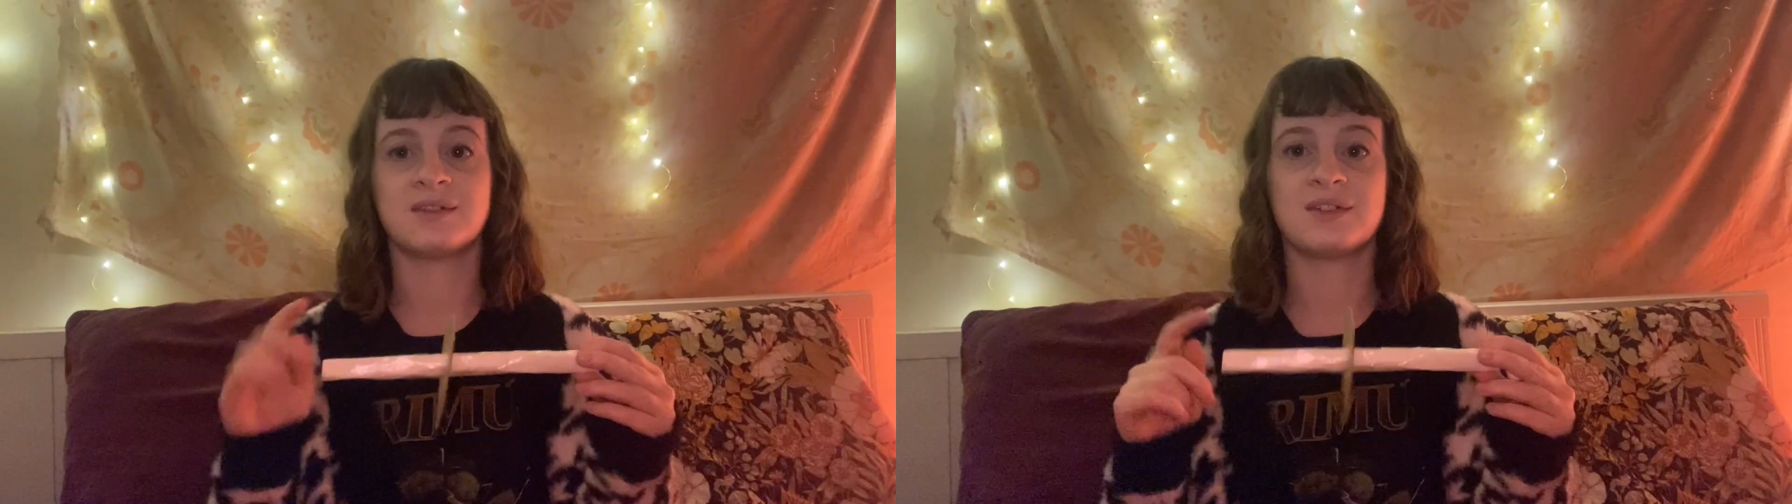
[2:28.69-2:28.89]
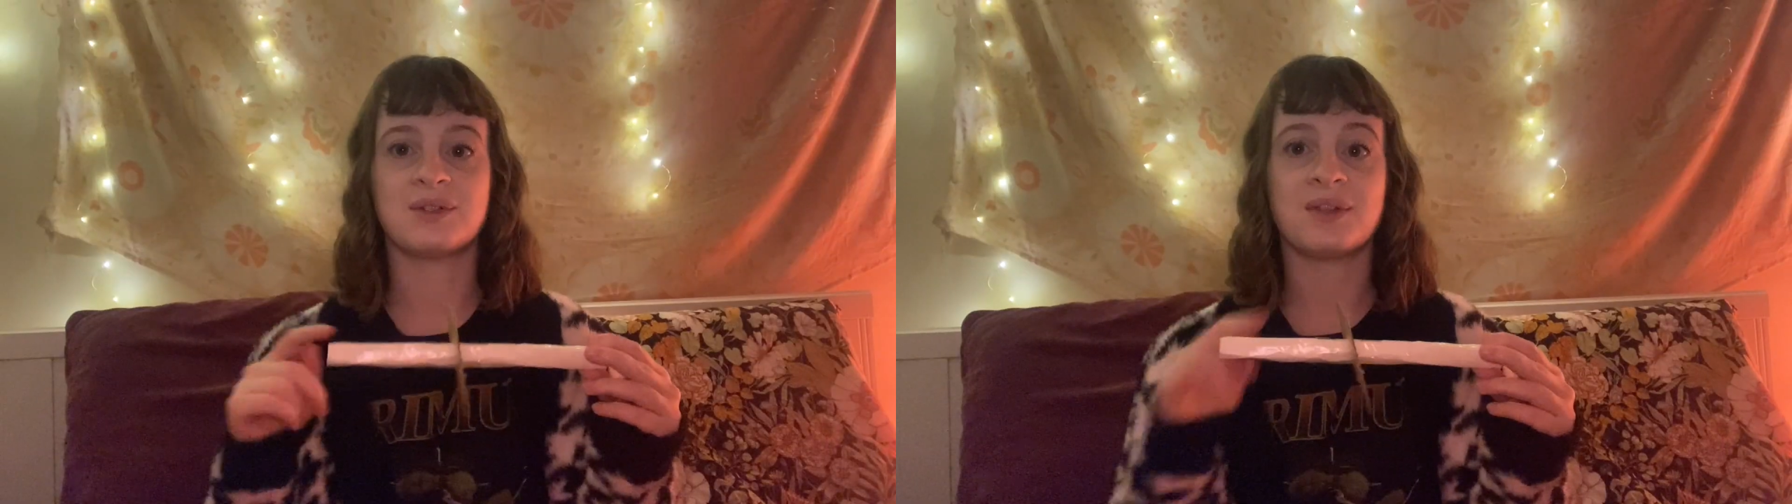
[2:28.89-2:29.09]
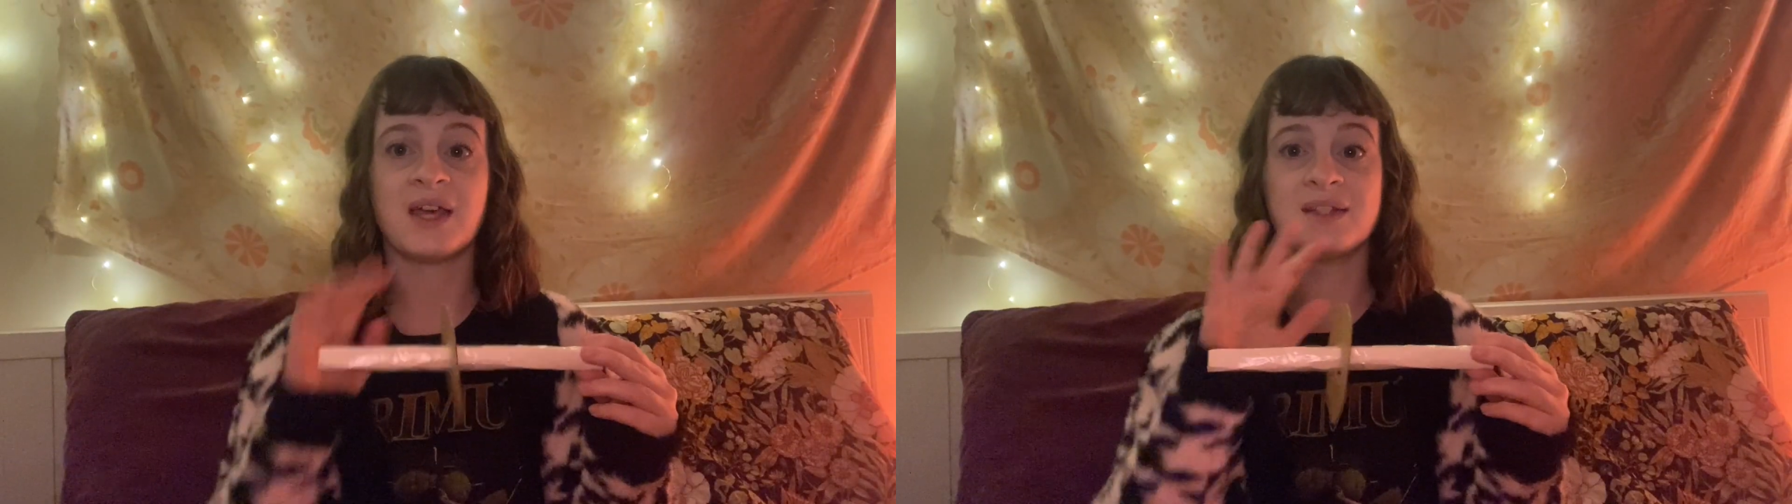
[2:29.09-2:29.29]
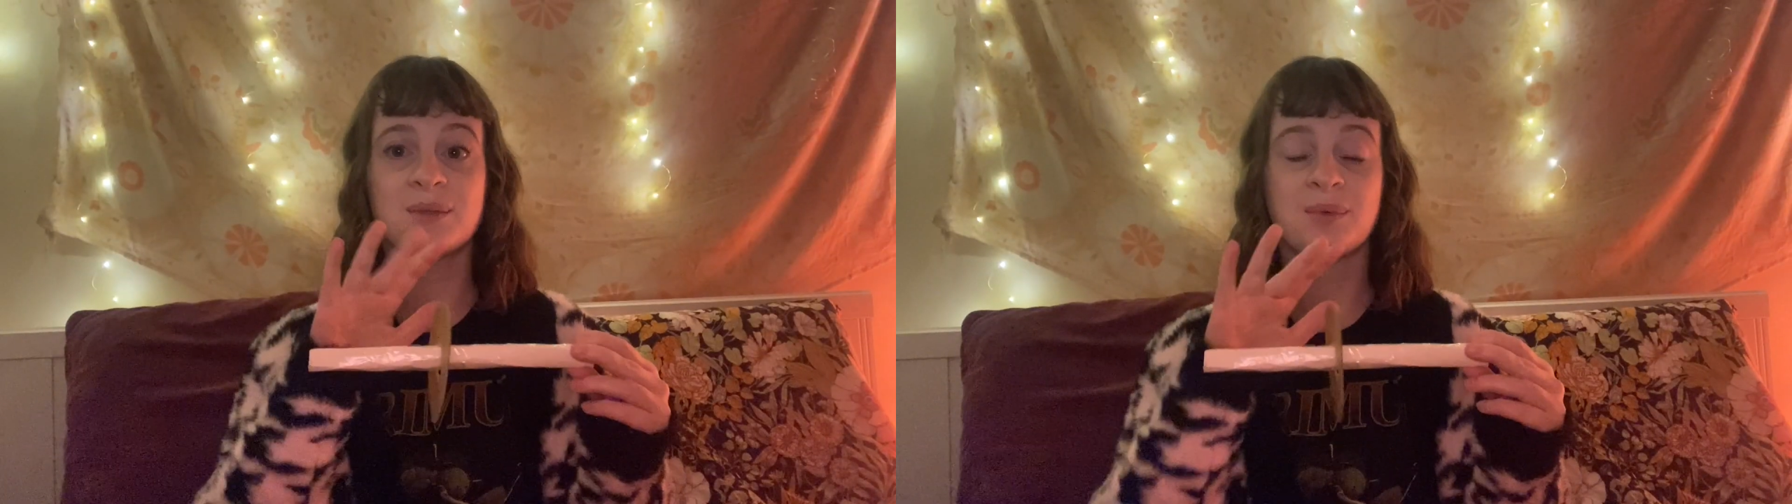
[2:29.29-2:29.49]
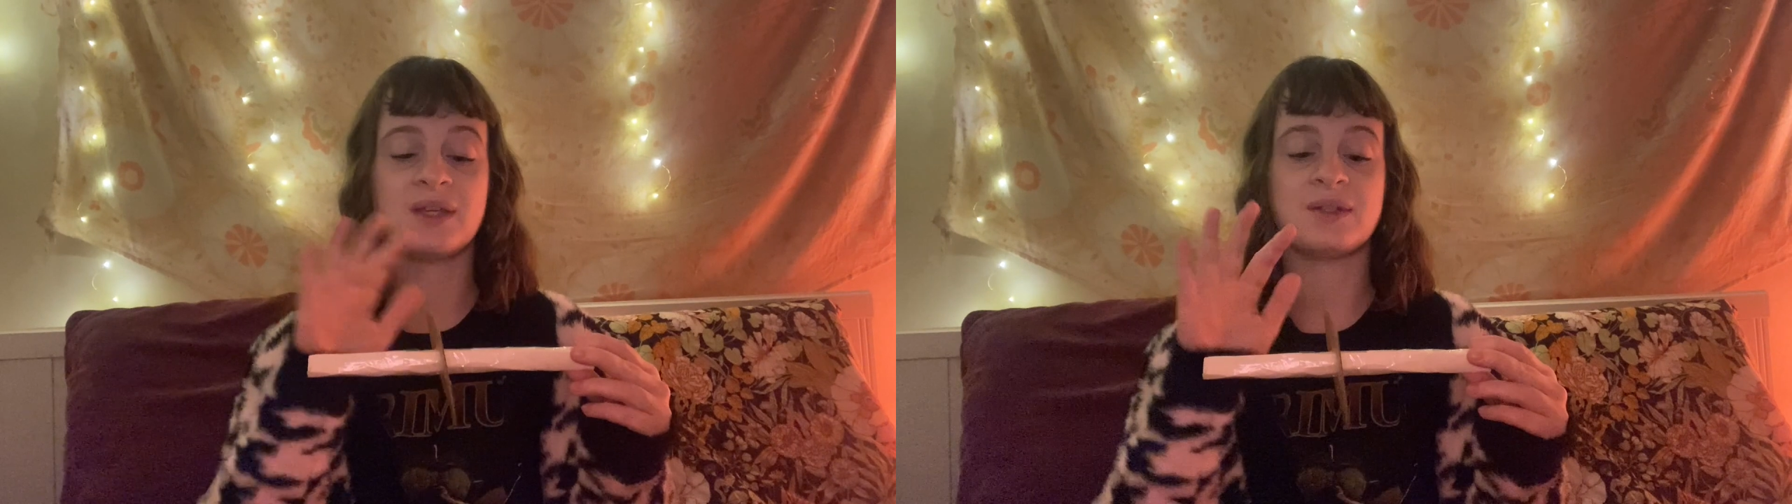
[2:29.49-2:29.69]
So that's
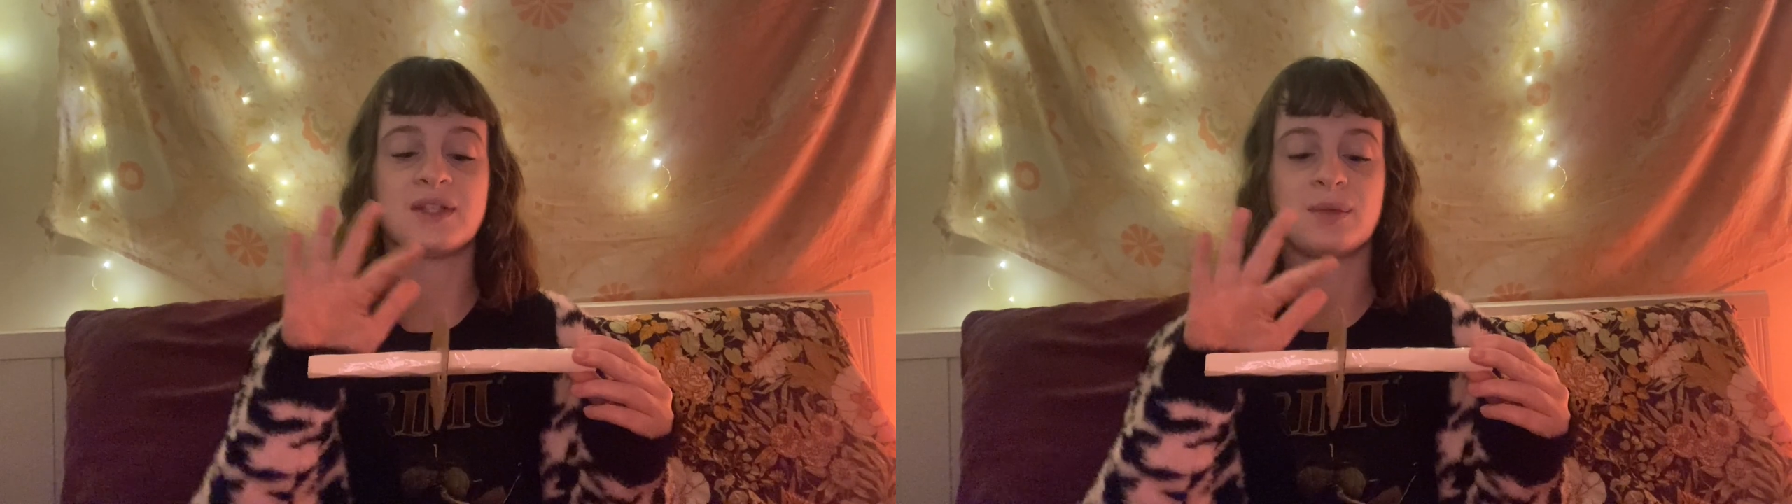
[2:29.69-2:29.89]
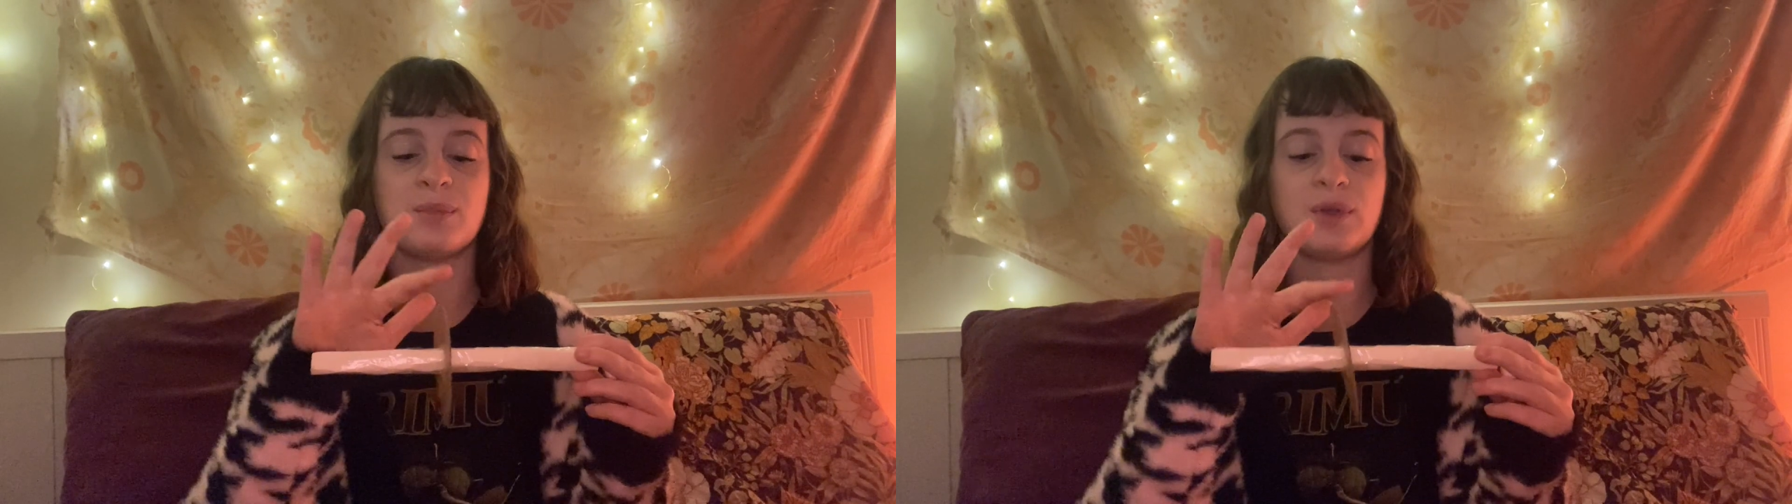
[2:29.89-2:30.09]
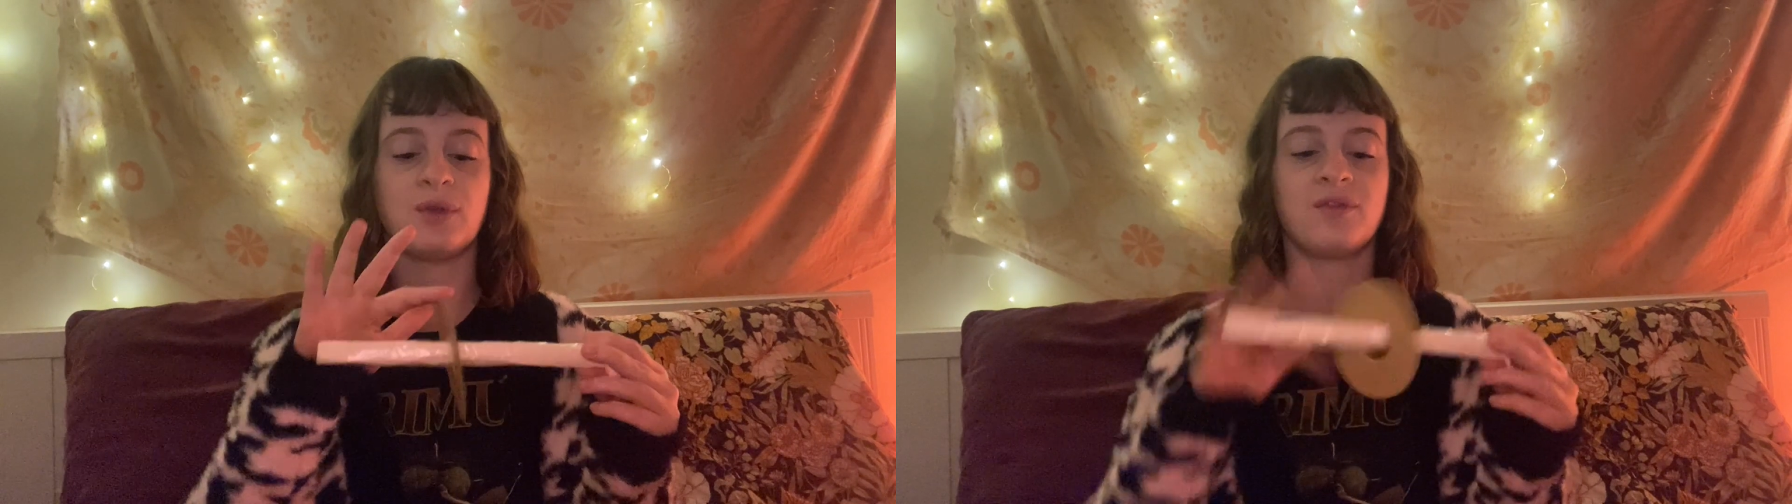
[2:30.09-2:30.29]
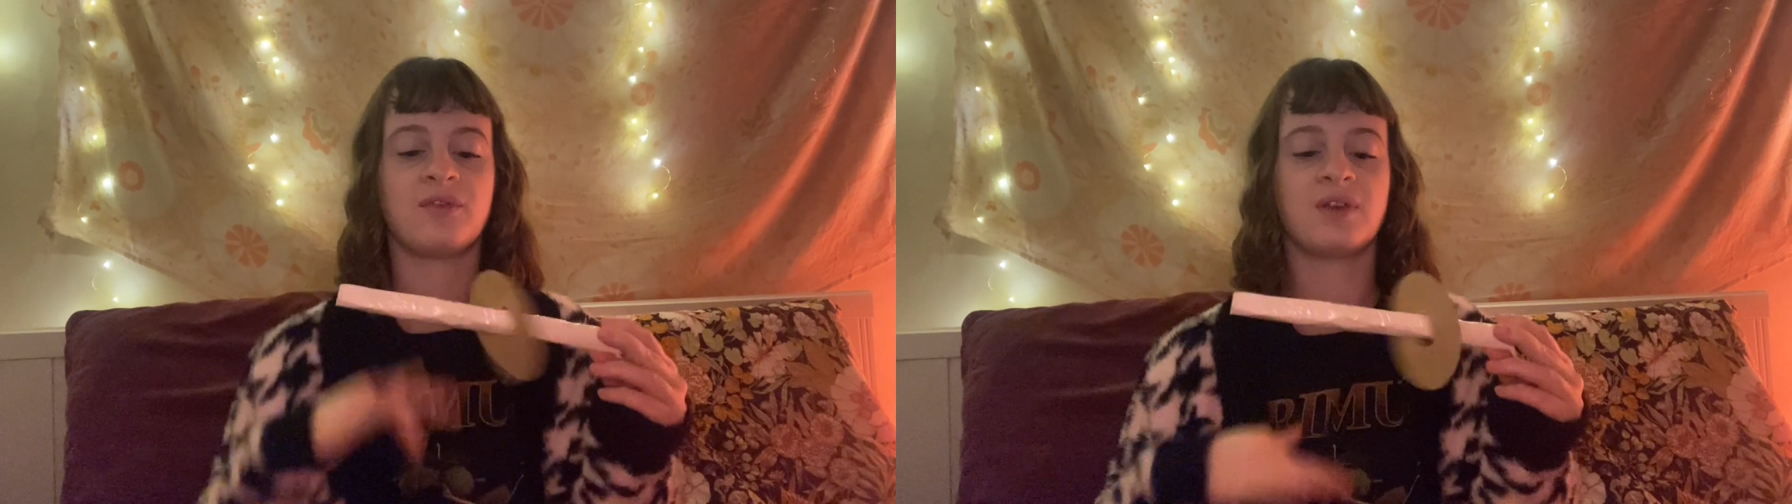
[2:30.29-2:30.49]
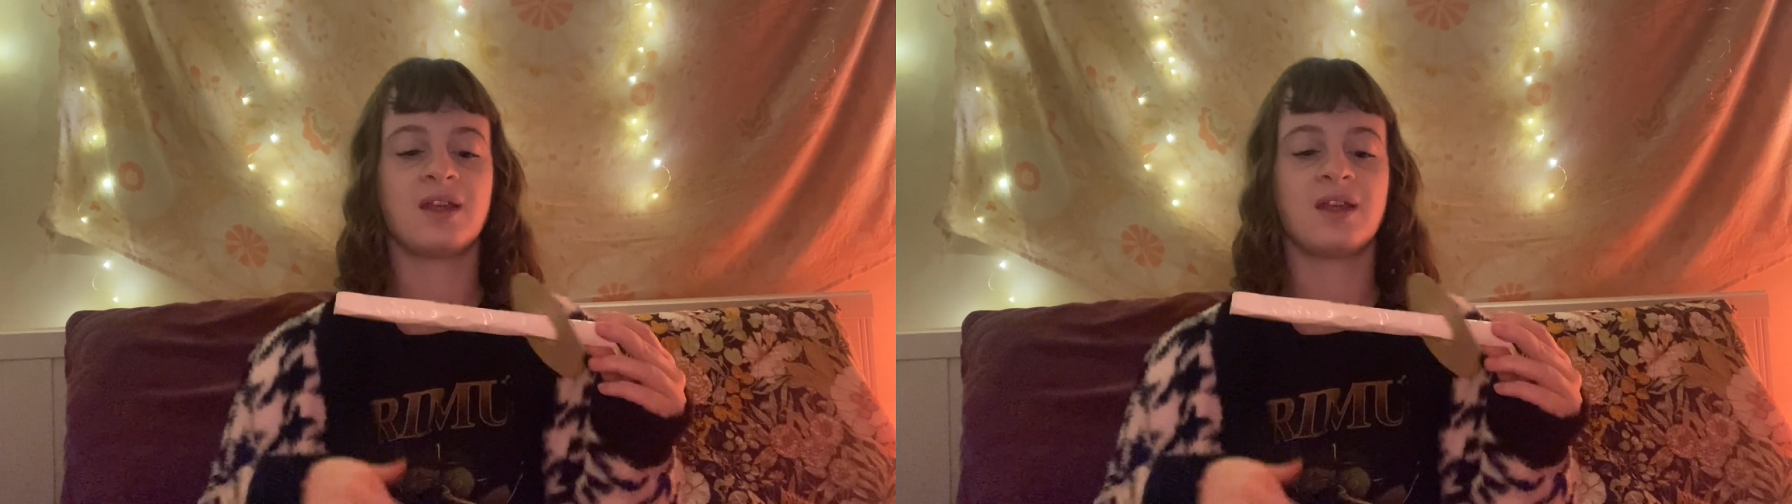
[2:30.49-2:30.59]
wheels that move